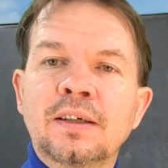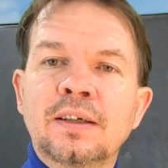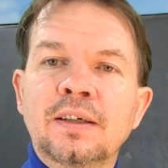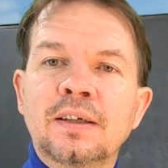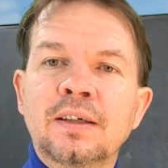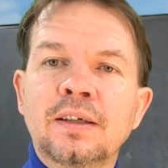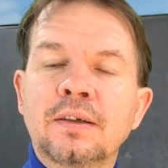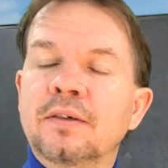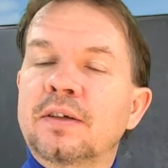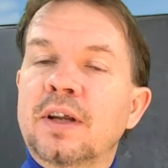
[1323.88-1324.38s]

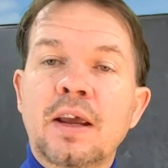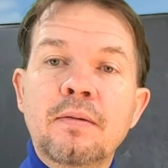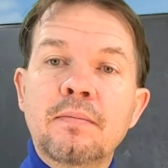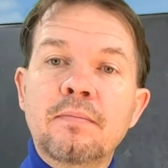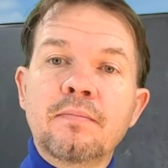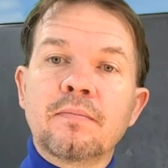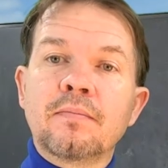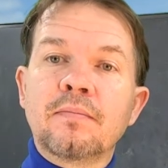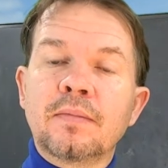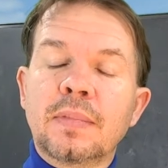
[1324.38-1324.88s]
You'd say,
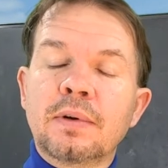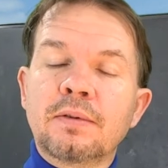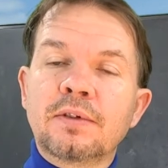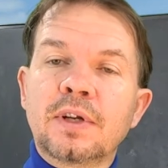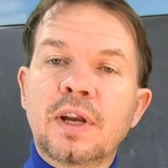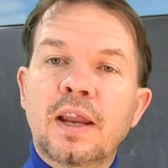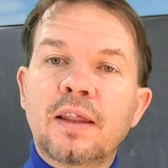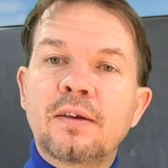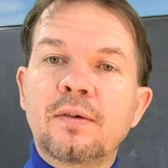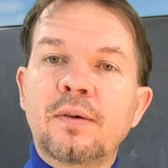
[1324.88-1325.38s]
there was
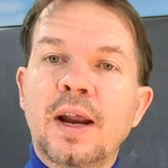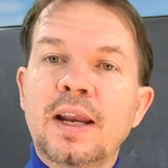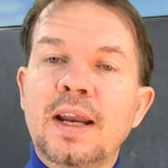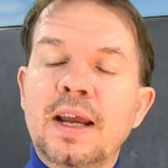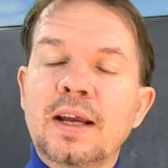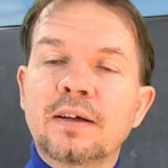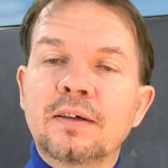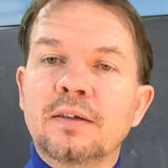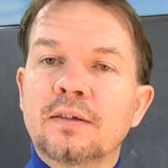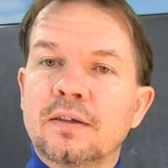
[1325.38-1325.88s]
another right
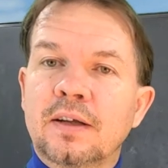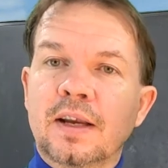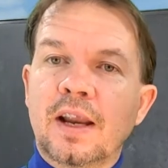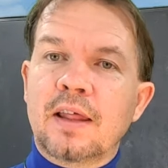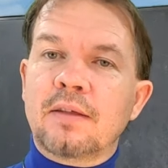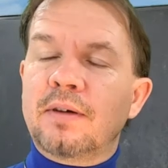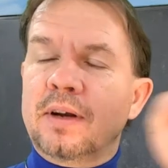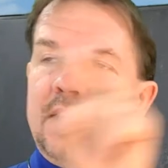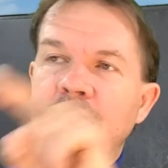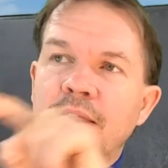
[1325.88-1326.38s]
angle,
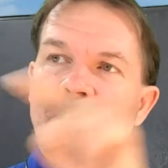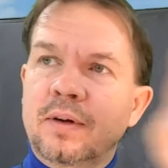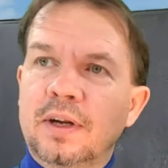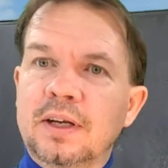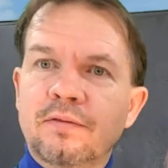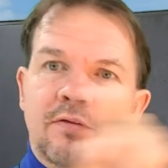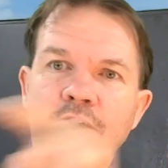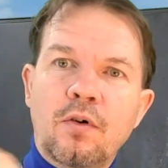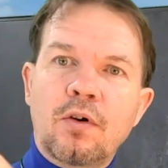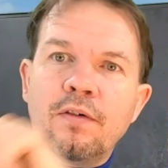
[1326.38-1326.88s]
another one,
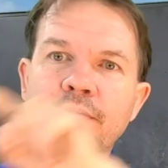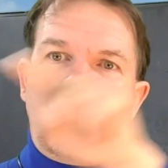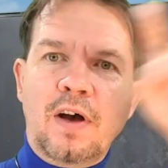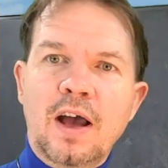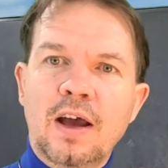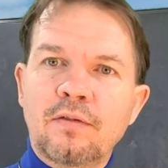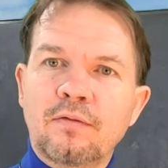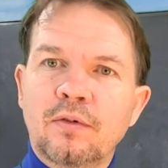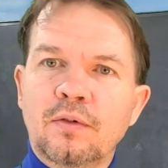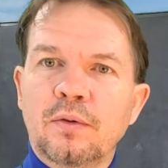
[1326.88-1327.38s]
4 or
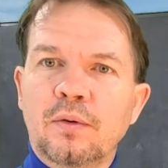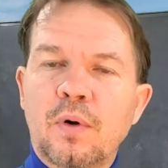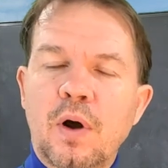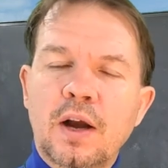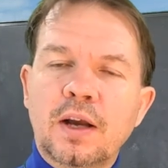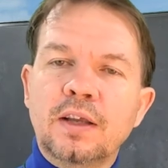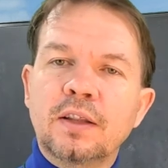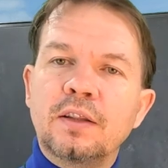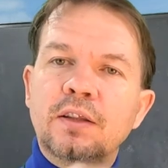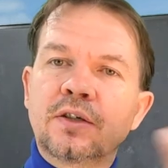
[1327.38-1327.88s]
5,
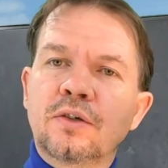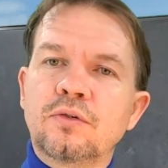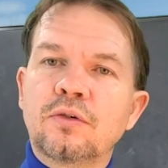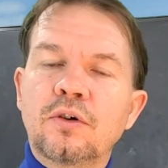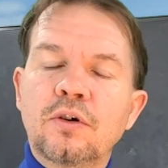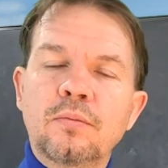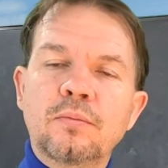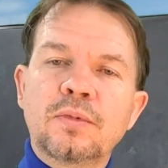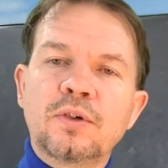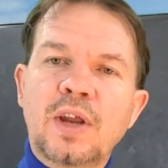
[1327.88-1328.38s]
walk in this
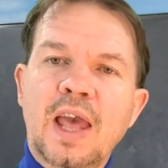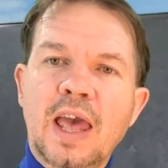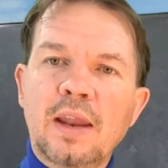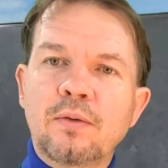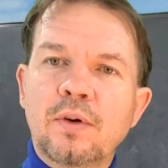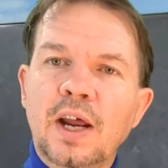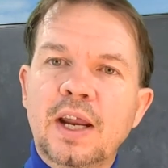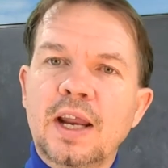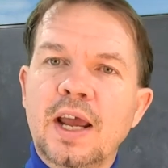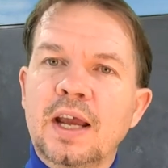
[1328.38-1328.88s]
room, 10
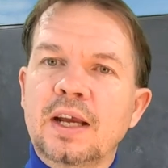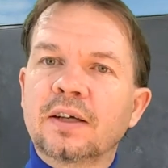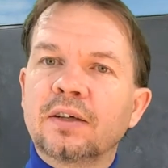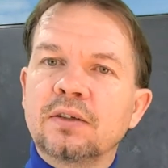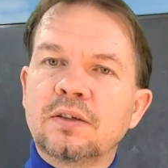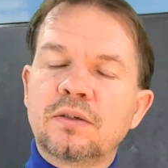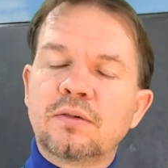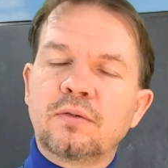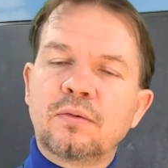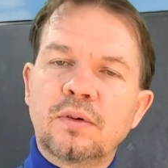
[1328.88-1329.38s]
right
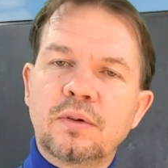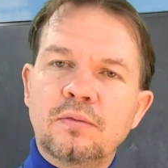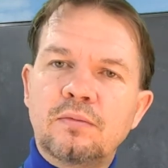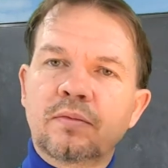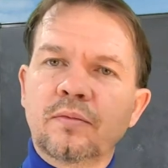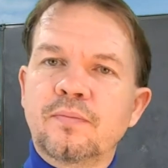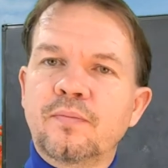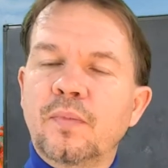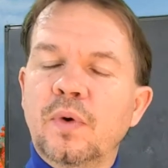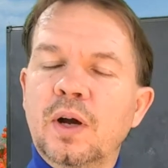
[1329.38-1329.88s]
angles, then
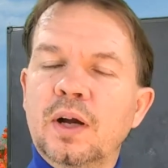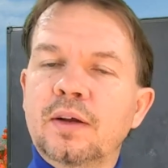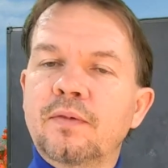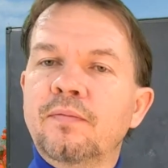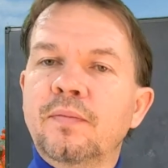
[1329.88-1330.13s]
walk.